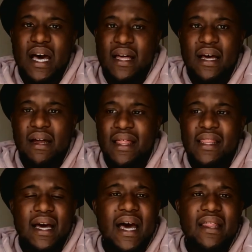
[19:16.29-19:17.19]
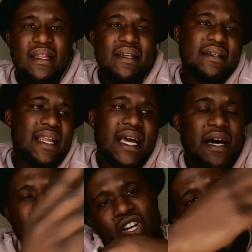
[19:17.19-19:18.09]
other than
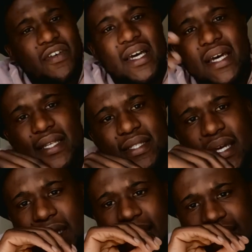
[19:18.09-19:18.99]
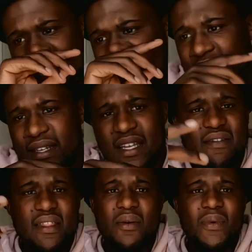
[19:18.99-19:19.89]
like I drive on the other side, that's it. And
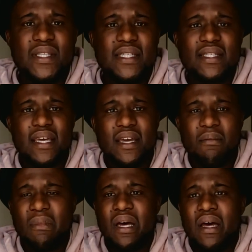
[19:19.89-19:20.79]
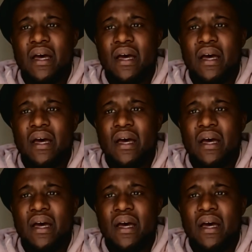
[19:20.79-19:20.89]
everything was the same.